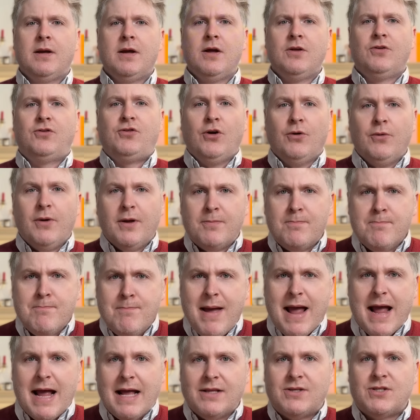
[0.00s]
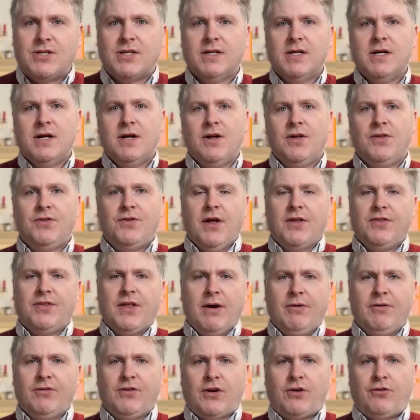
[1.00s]
to admit that
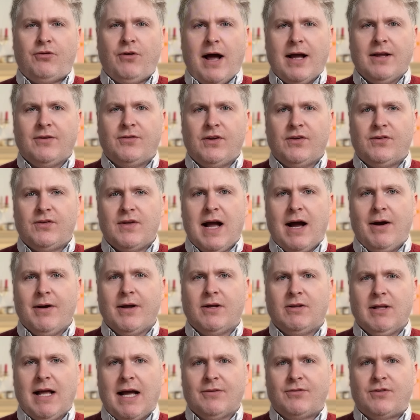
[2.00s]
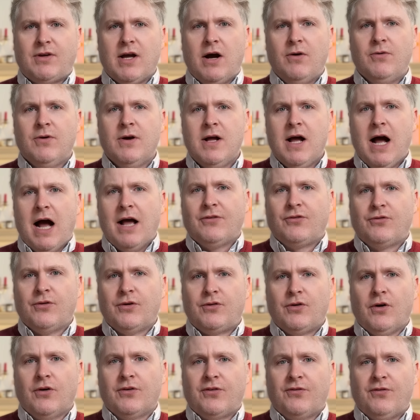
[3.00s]
there is a crisis now in Glasgow as a
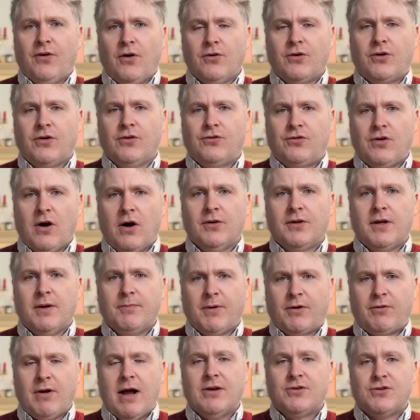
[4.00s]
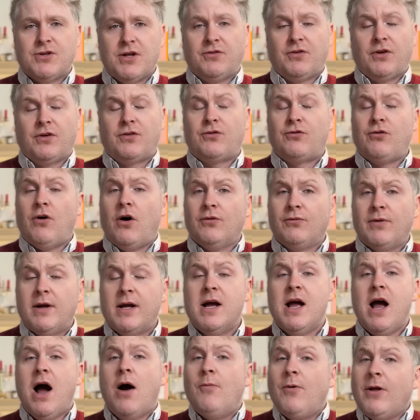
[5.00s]
result of uncontrolled immigration is extraordinary.
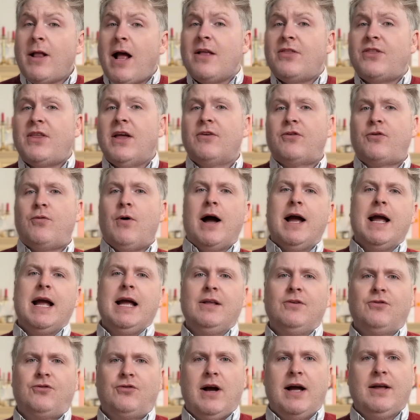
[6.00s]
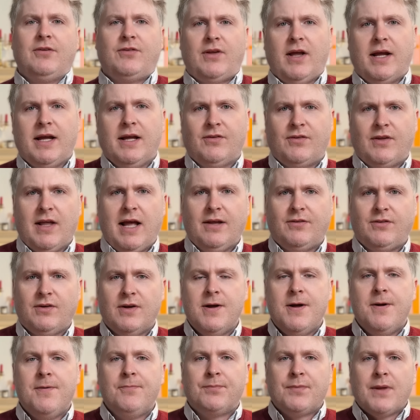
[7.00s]
And what I think is quite interesting is this.
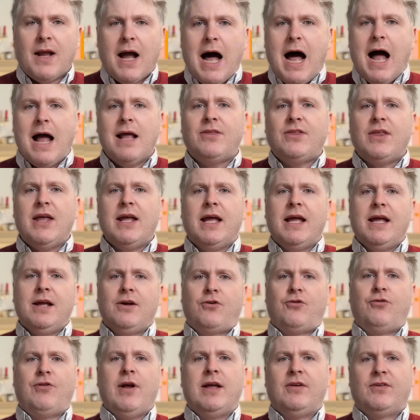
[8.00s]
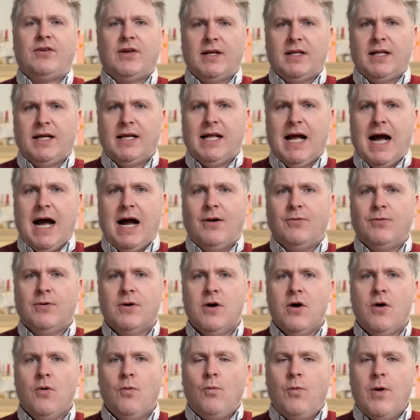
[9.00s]
I think increasingly now,
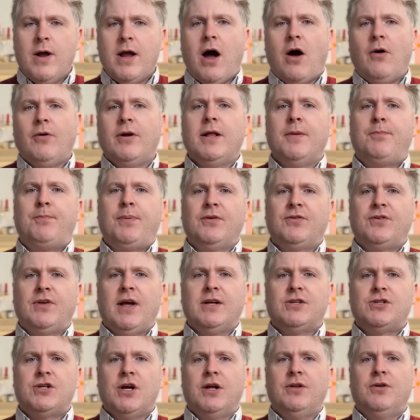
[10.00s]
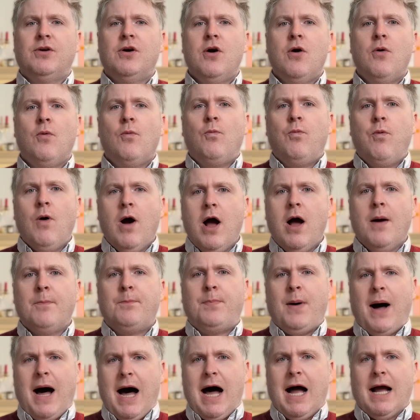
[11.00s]
we are in a position
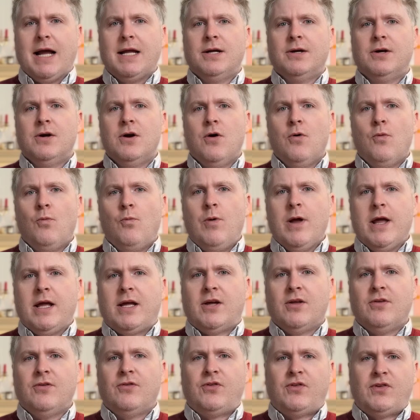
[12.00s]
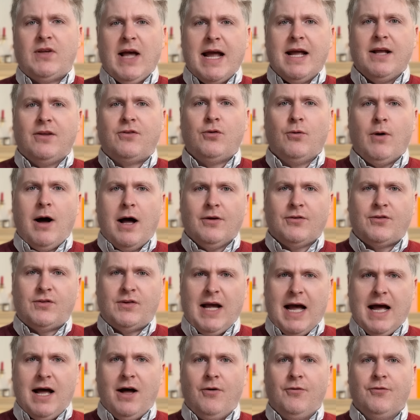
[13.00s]
whereby we can say to
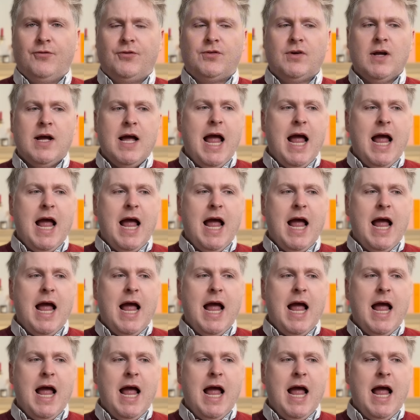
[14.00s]
ourselves,